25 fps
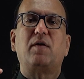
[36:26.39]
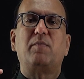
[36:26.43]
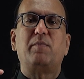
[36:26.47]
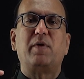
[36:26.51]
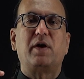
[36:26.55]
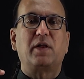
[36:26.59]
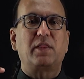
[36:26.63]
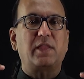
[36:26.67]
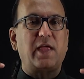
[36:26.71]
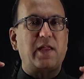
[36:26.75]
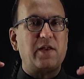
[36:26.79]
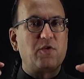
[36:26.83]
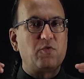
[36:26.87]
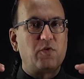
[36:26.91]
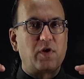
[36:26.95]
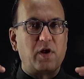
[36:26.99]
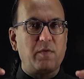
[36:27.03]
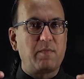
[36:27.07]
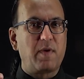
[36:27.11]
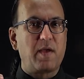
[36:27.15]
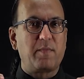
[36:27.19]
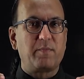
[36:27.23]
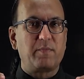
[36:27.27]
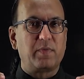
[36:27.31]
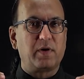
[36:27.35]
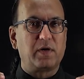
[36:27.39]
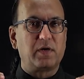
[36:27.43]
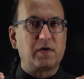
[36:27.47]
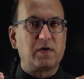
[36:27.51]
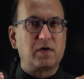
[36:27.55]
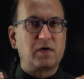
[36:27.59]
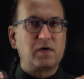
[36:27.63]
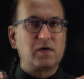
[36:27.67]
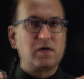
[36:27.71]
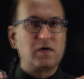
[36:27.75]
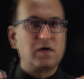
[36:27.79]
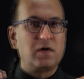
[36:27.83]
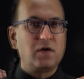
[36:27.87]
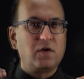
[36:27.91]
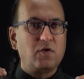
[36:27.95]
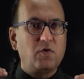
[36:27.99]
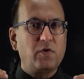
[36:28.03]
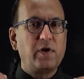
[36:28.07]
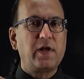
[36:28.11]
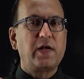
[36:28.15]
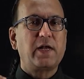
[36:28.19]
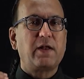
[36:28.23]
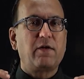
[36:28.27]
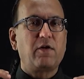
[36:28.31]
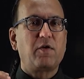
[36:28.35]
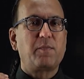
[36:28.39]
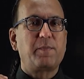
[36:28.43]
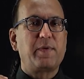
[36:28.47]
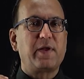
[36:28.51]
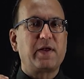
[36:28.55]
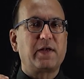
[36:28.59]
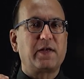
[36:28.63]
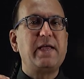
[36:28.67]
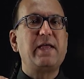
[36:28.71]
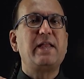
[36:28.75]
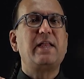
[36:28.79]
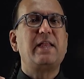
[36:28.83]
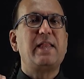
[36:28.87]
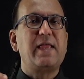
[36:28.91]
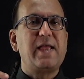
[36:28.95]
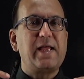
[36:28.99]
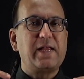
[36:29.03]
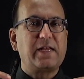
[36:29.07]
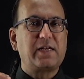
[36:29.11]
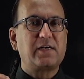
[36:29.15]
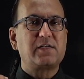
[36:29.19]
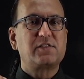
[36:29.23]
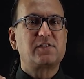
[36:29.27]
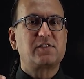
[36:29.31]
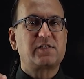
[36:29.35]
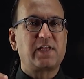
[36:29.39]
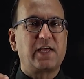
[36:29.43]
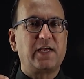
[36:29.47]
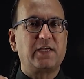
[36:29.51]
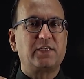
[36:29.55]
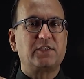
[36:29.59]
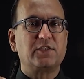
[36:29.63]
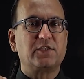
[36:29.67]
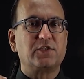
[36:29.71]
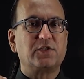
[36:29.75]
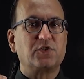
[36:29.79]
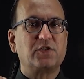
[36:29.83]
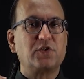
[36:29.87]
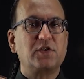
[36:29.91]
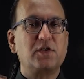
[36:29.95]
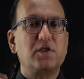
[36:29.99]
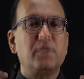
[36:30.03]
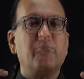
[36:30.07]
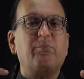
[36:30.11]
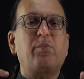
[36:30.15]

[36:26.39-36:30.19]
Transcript: But then you remember, during development, in later stages,